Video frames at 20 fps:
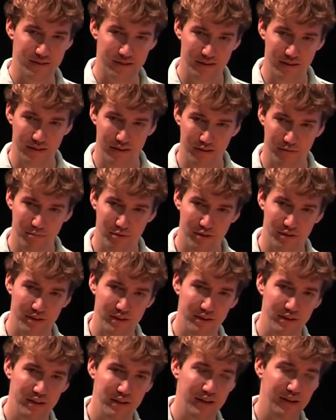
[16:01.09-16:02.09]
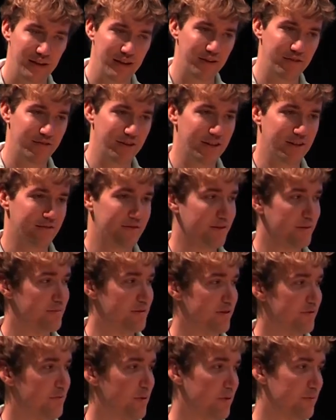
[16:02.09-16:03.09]
to the other party and
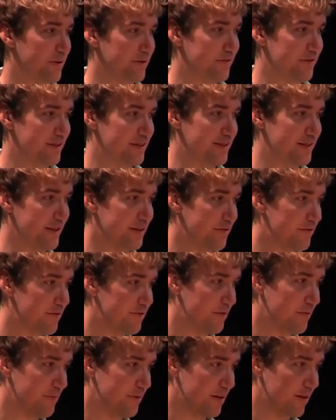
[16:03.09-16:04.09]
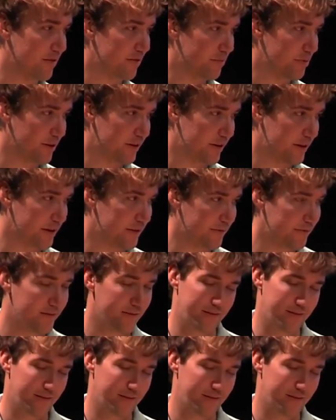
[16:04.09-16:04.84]
transcripts of what we've received from the other party,